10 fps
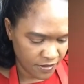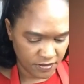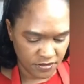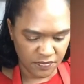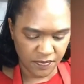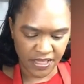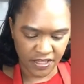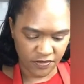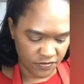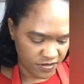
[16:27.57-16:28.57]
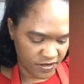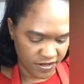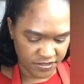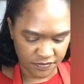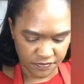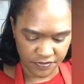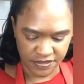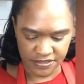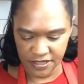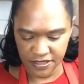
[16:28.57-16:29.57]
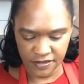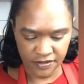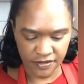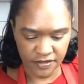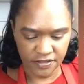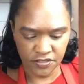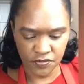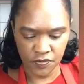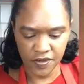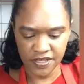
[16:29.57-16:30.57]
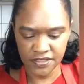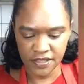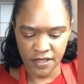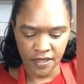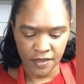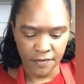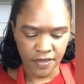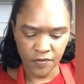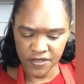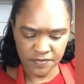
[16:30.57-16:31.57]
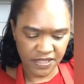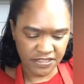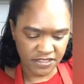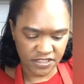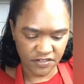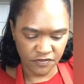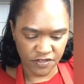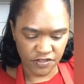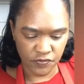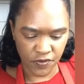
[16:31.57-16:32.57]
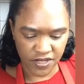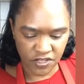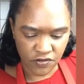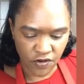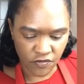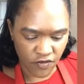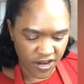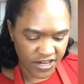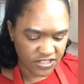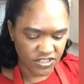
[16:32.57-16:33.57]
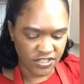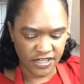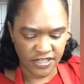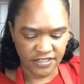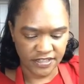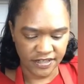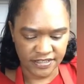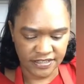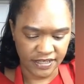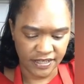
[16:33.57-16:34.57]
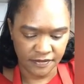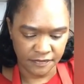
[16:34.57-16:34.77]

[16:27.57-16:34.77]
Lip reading: Just make it look nice and pretty, because it always makes a difference when you arrange things nicely.